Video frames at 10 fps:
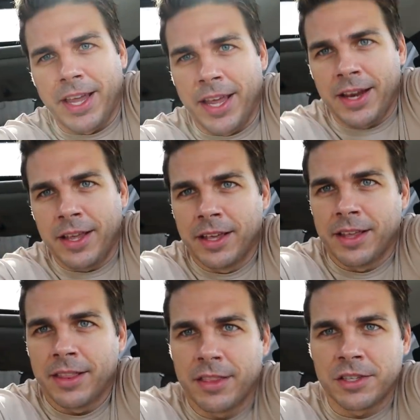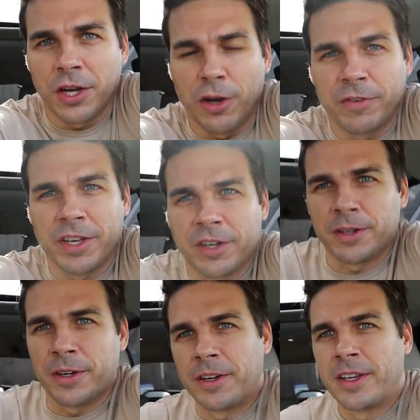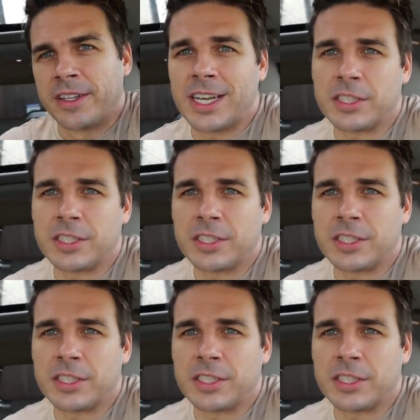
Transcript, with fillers: in the tow vehicle. It's